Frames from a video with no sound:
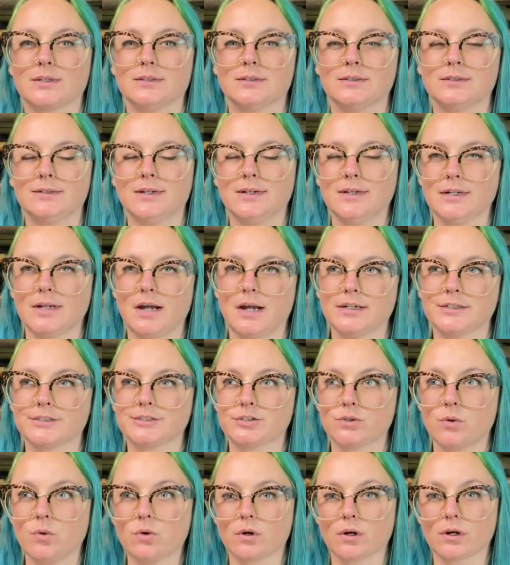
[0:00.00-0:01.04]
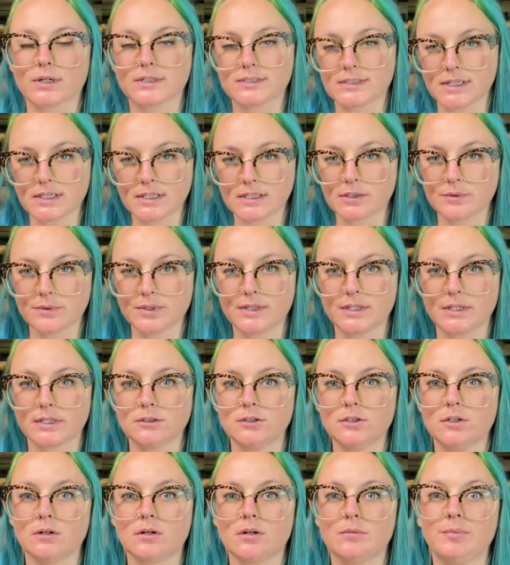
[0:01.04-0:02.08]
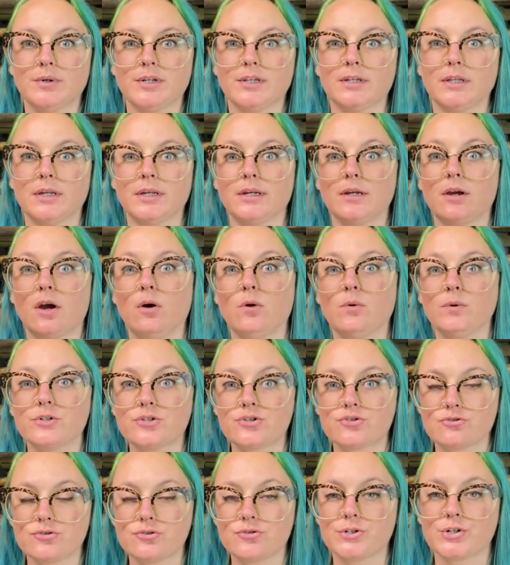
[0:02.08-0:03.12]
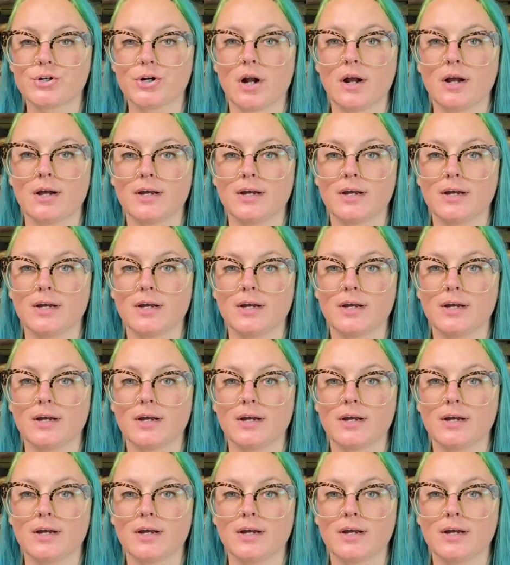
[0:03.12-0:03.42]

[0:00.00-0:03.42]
not an eyesore because I like the way they look, but they always drew your eye